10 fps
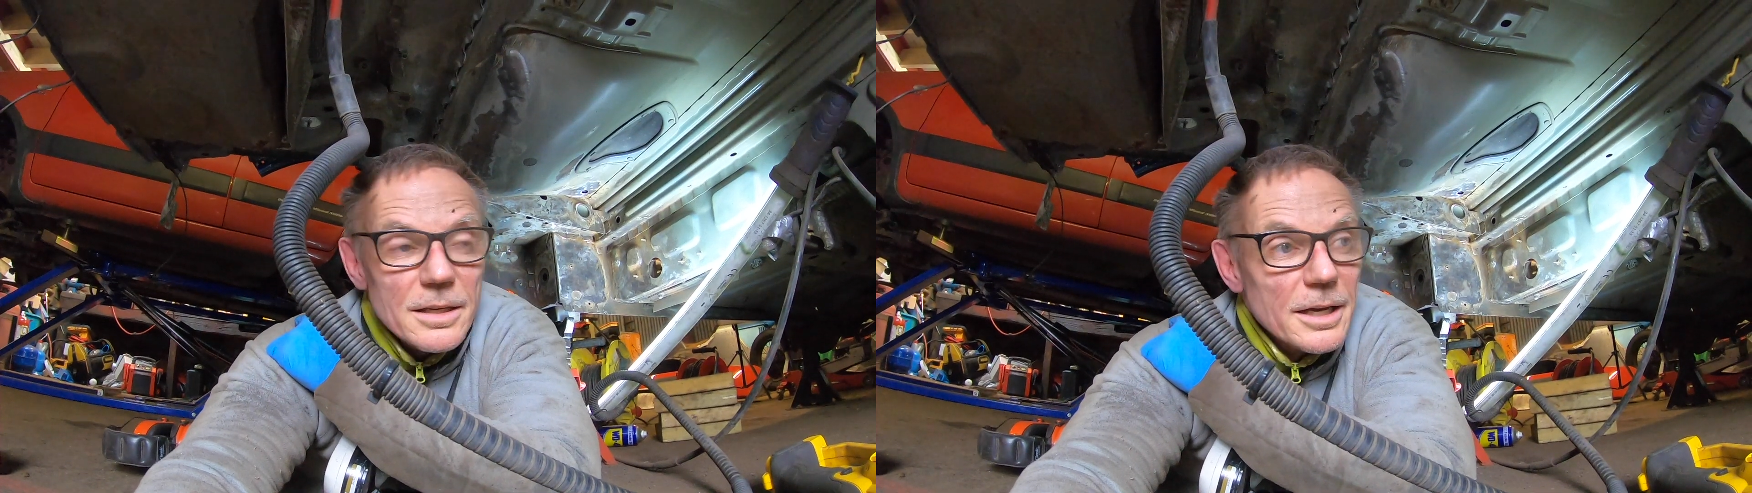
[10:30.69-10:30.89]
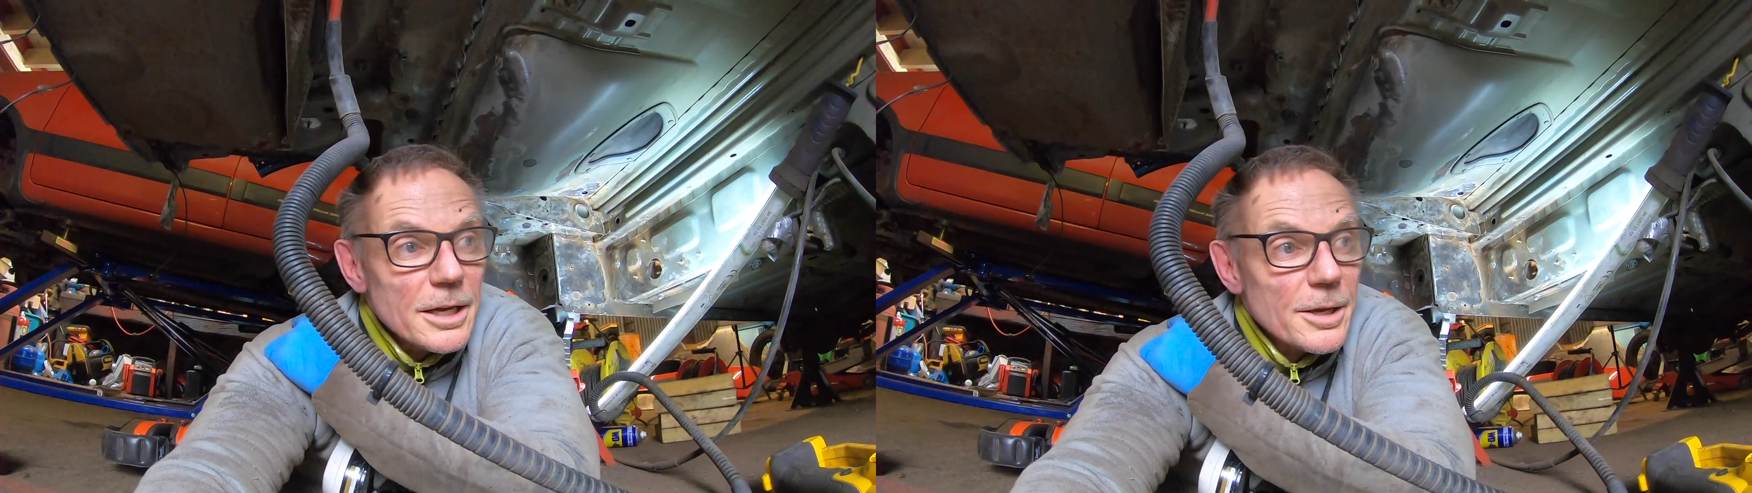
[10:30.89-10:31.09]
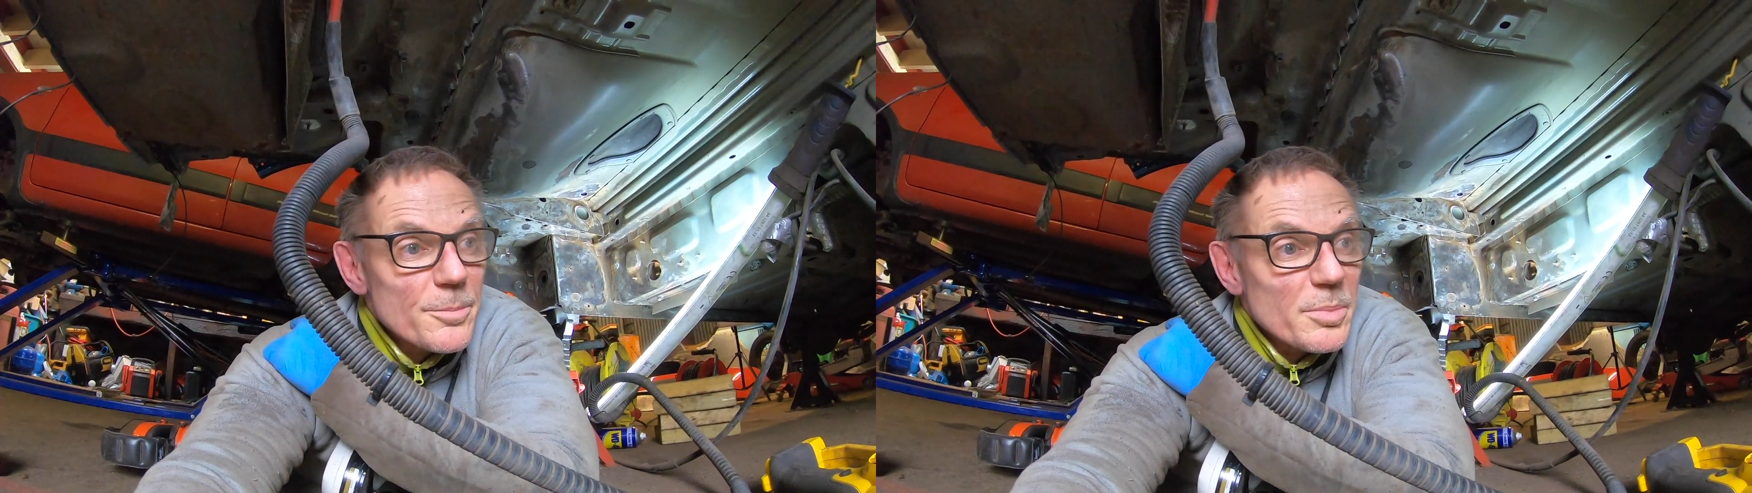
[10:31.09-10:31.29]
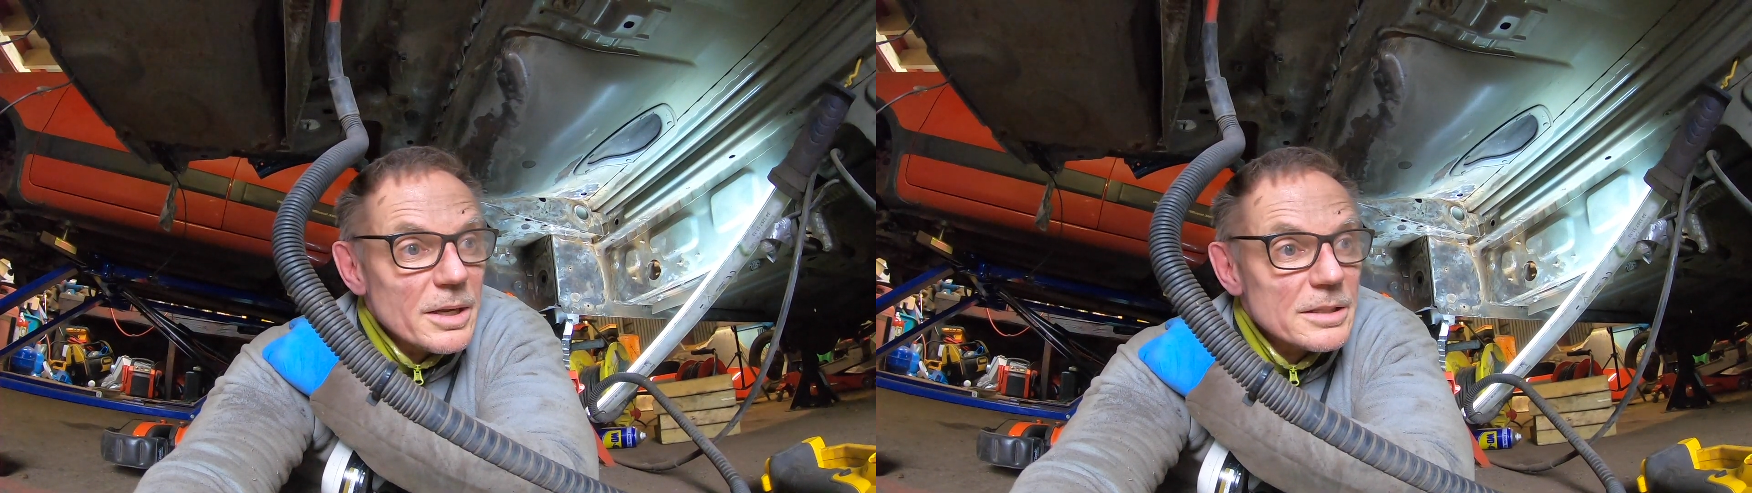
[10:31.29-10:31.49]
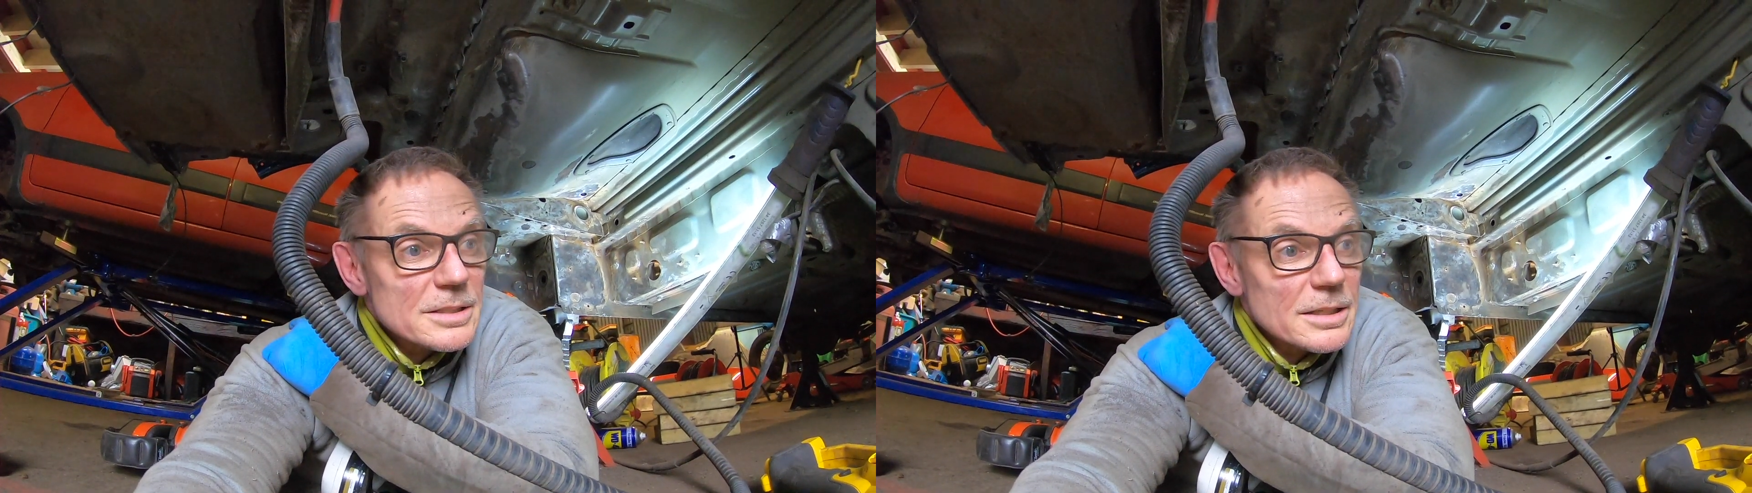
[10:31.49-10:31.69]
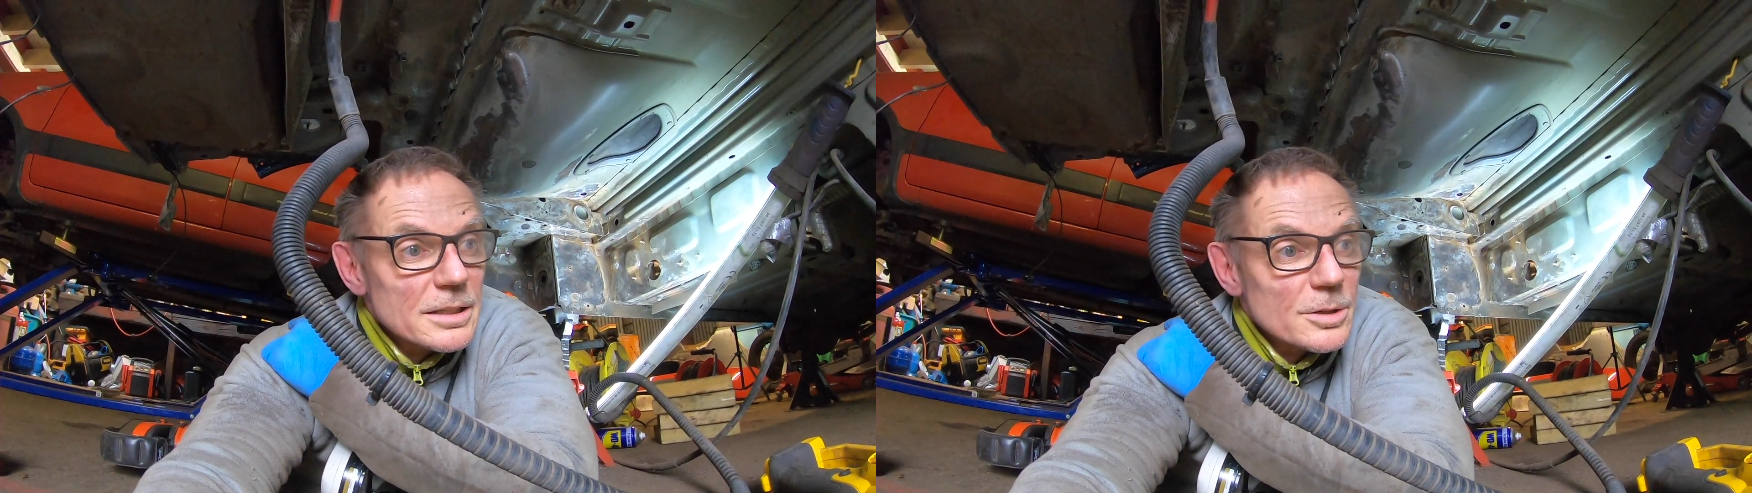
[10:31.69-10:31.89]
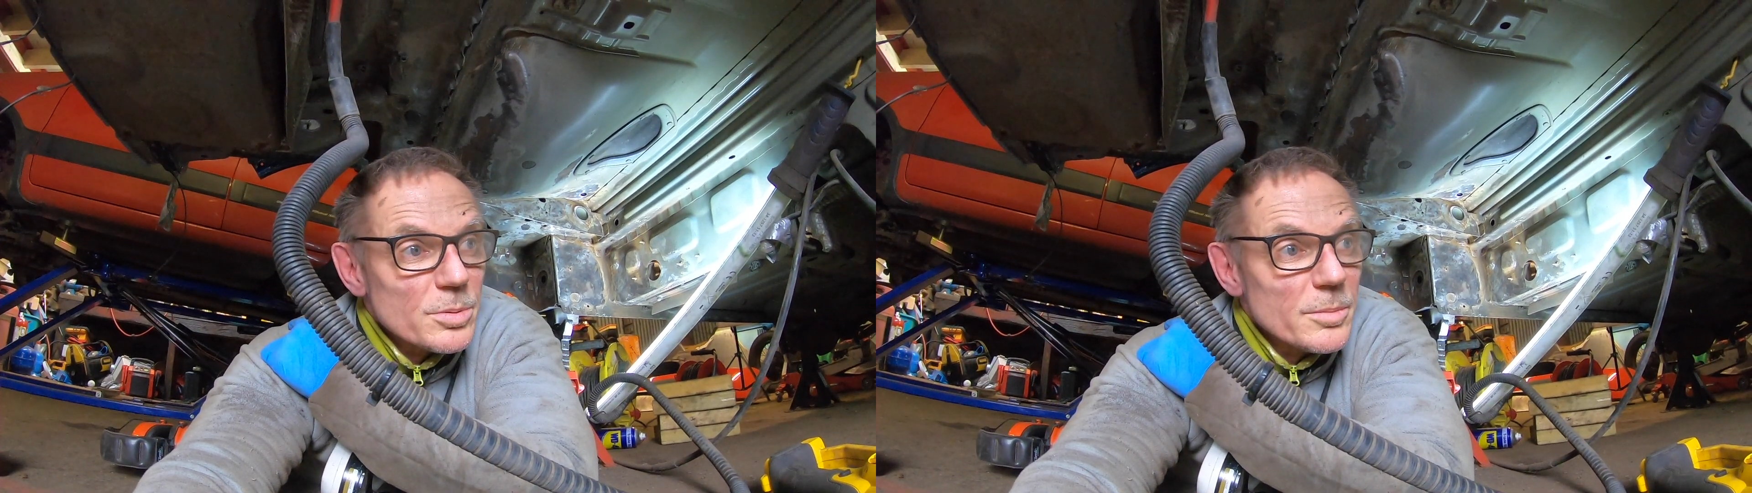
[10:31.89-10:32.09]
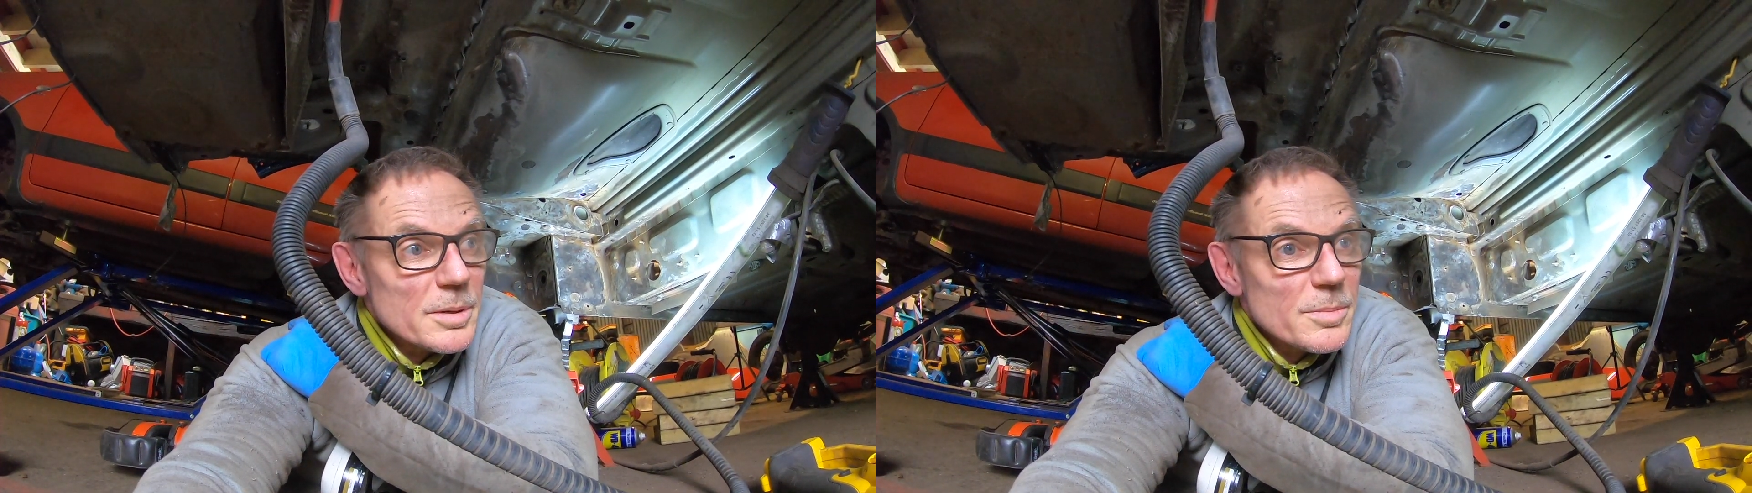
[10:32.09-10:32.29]
but it'll
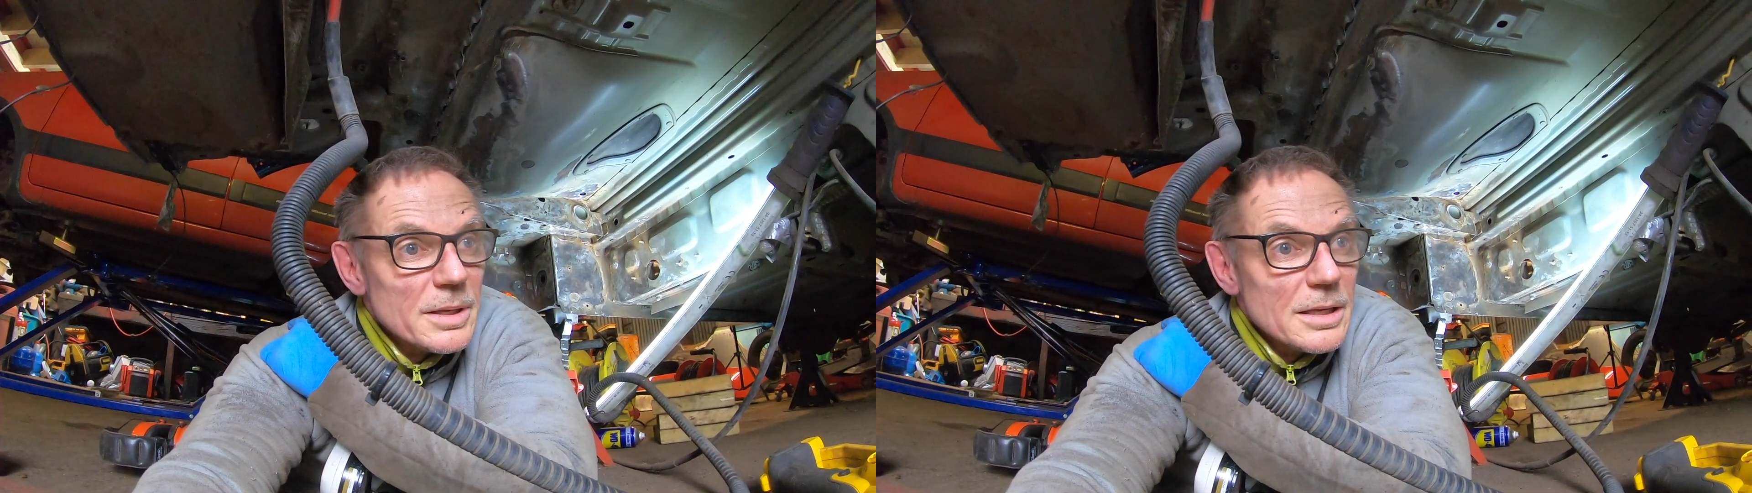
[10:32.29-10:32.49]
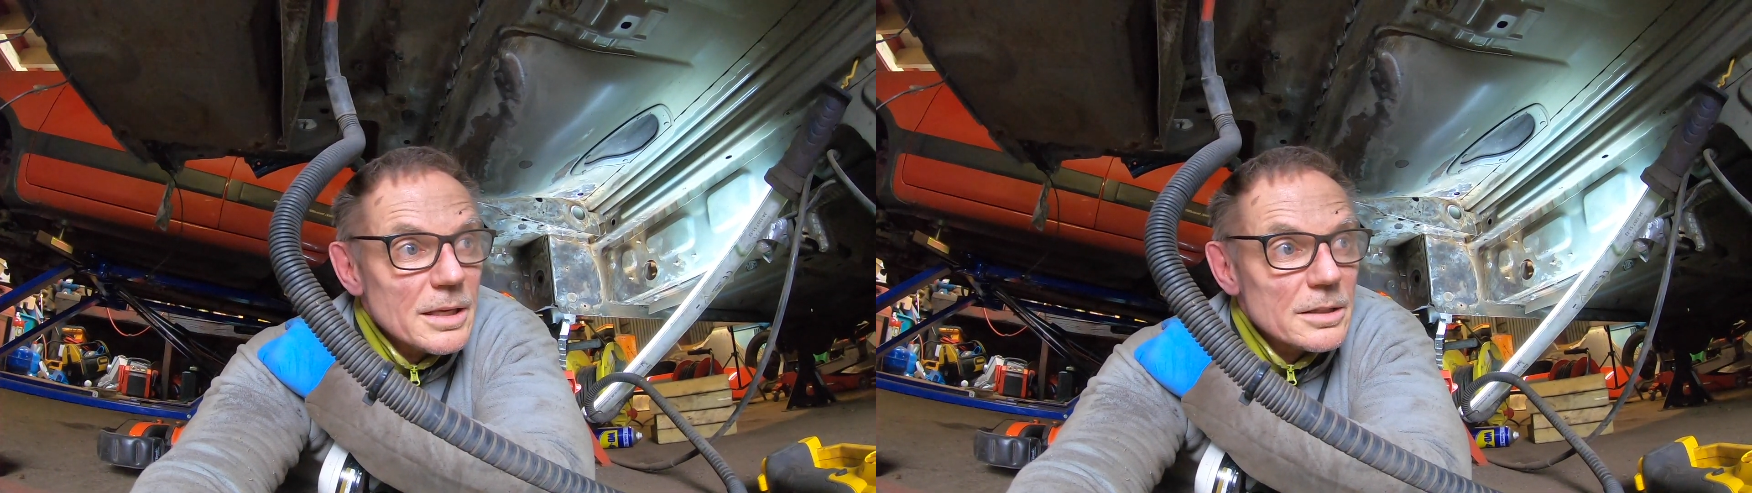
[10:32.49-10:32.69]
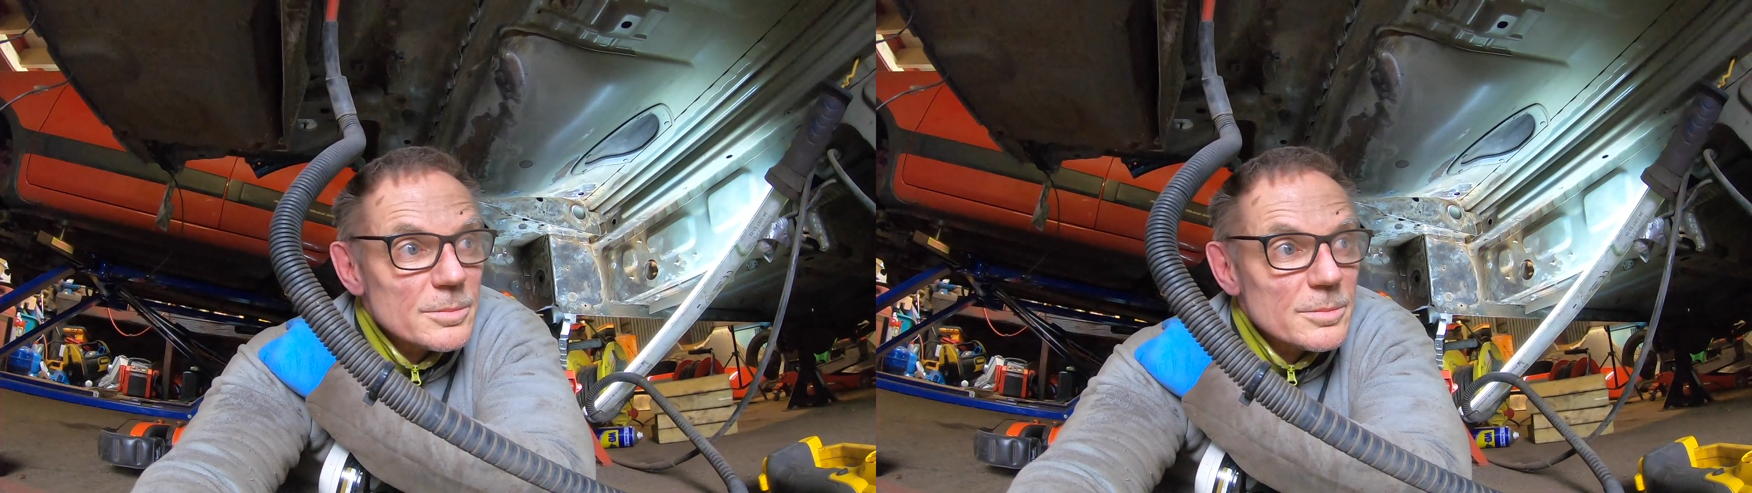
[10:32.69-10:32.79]
probably be a little